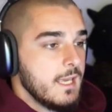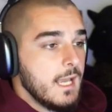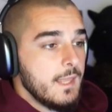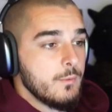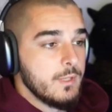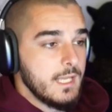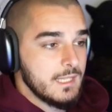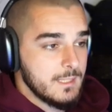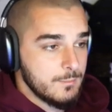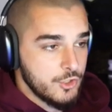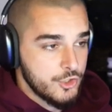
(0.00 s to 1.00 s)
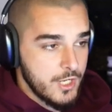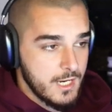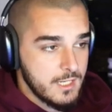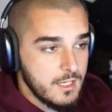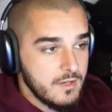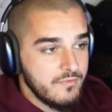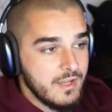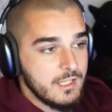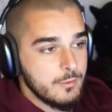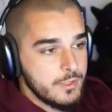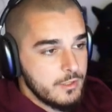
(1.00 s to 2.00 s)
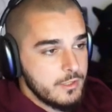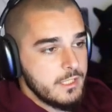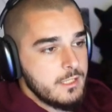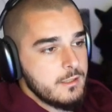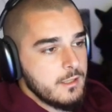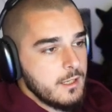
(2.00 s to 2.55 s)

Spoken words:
And then we get them to check availability.